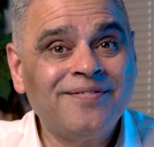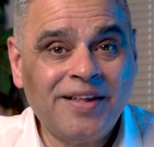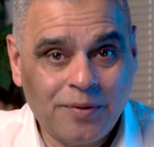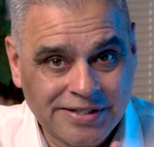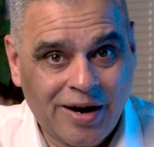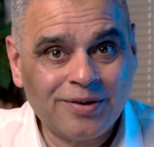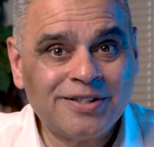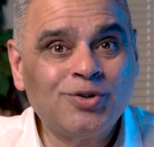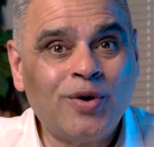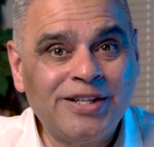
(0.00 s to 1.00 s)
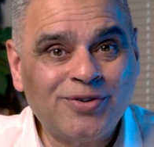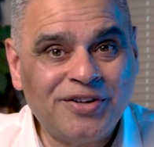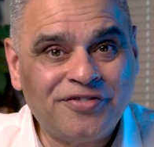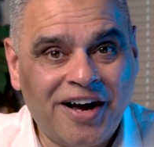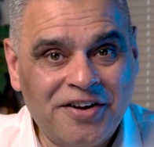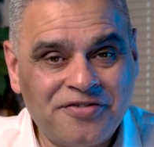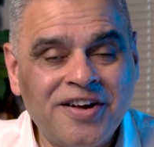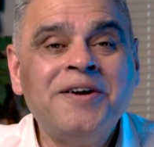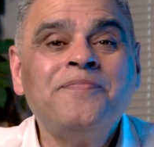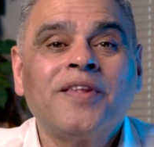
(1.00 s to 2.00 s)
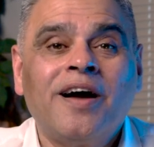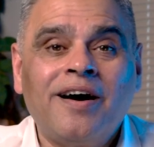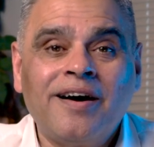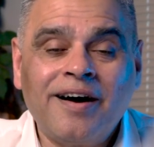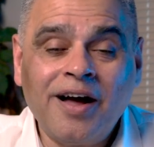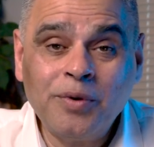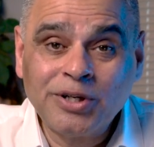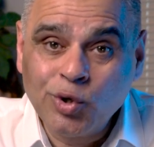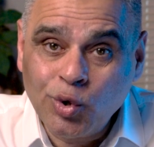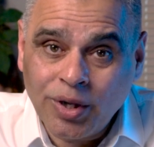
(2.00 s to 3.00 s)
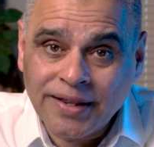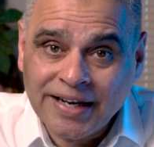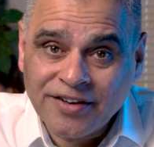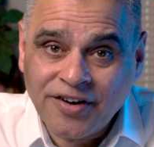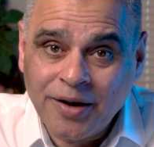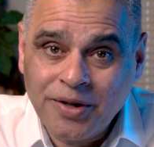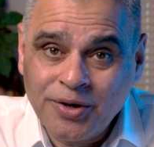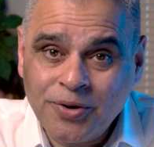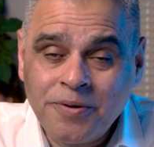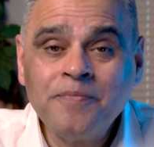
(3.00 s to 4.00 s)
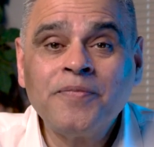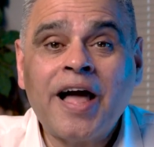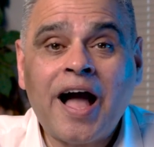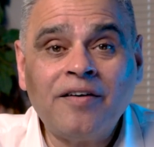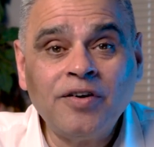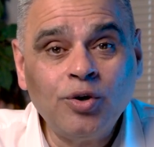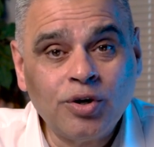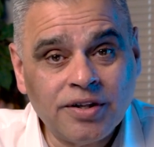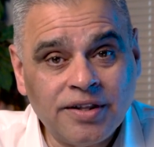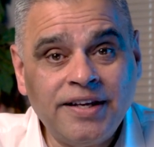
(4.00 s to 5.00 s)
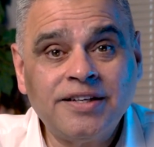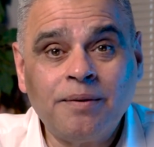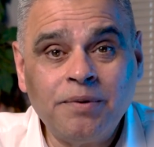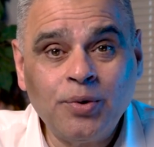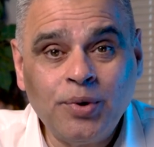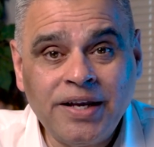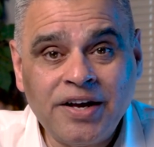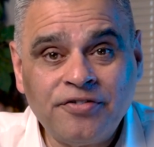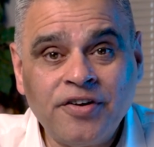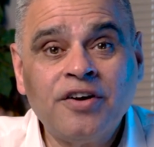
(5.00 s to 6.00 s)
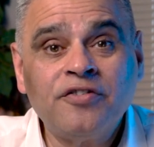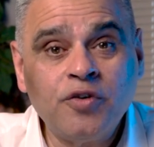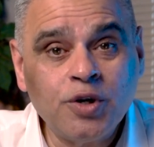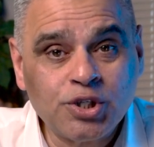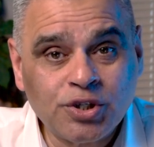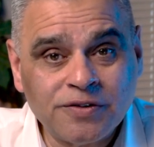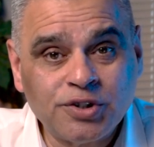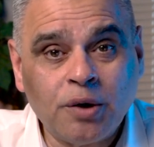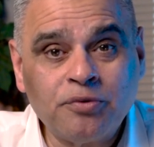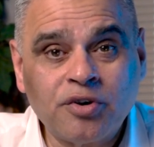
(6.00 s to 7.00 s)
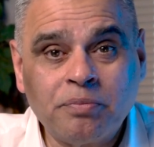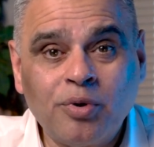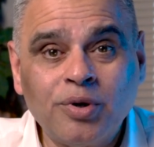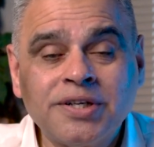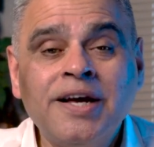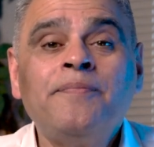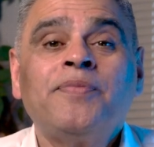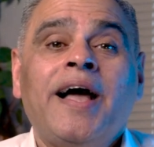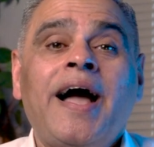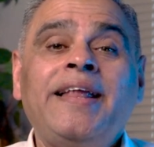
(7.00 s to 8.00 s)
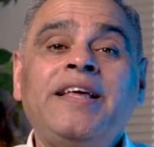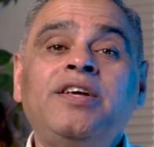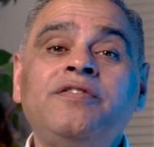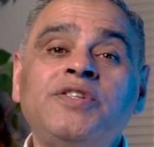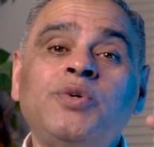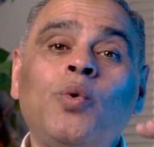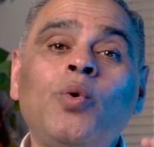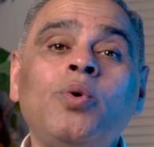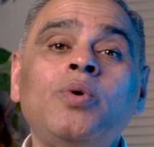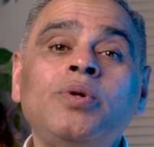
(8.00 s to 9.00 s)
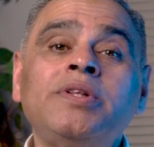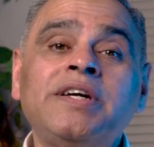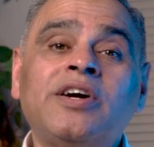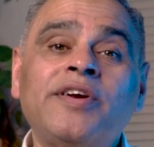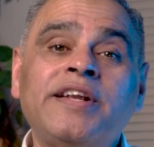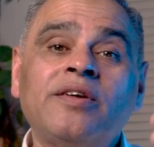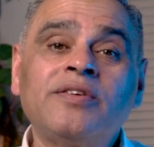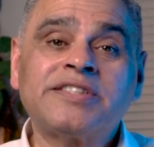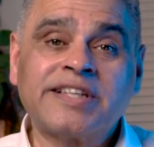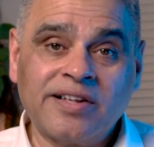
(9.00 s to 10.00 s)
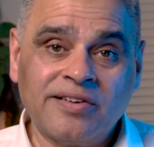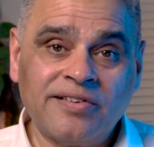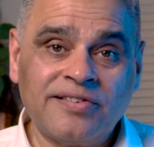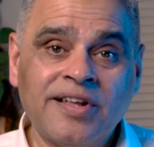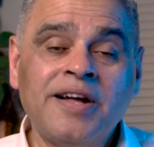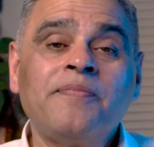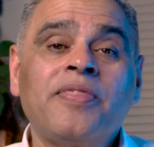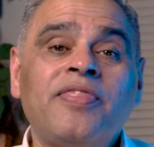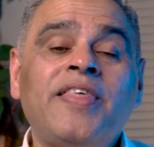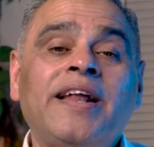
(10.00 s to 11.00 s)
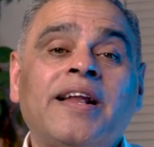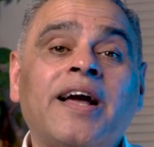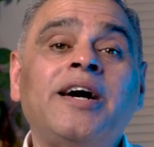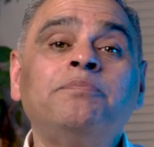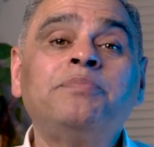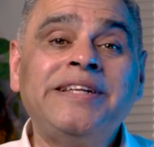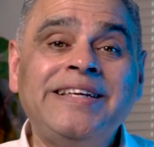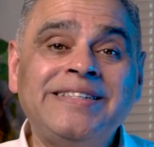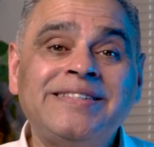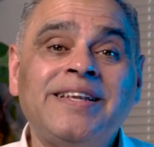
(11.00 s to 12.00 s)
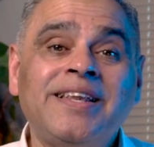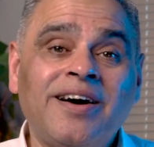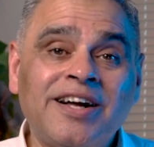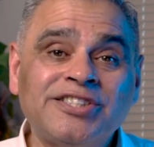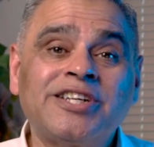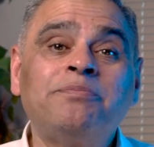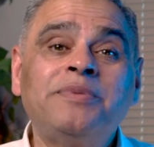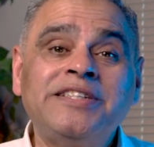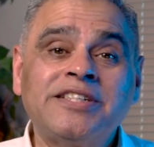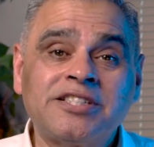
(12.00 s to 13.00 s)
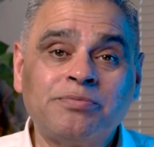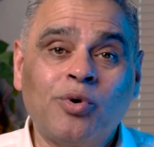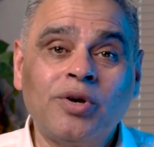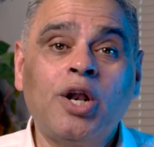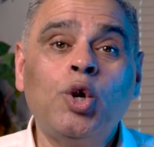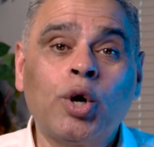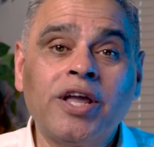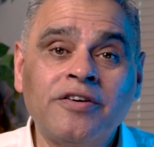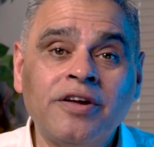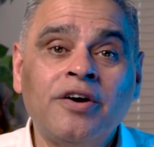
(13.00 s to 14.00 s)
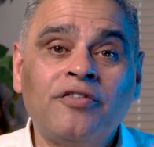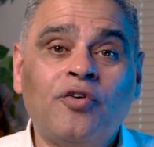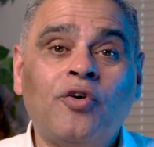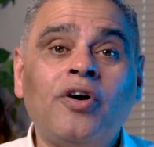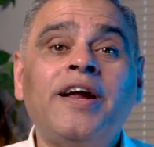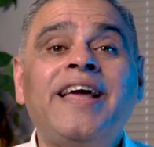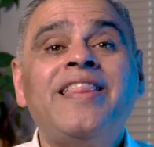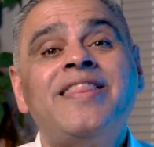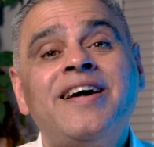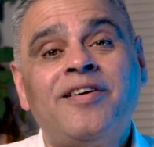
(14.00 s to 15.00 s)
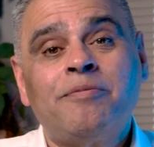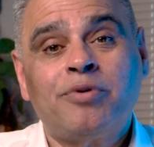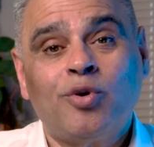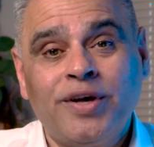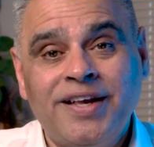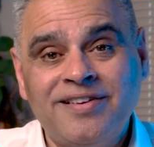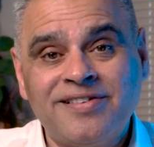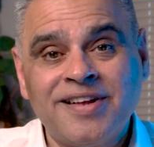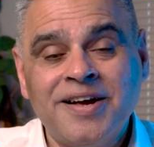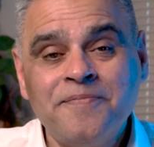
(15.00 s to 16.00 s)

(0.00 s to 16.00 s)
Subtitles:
It was out in 2025. I would Google that if I were you. Have a look at the WEF Future of Jobs report, and it gives you all the critical skills that companies, large companies and small, are looking for in their employees.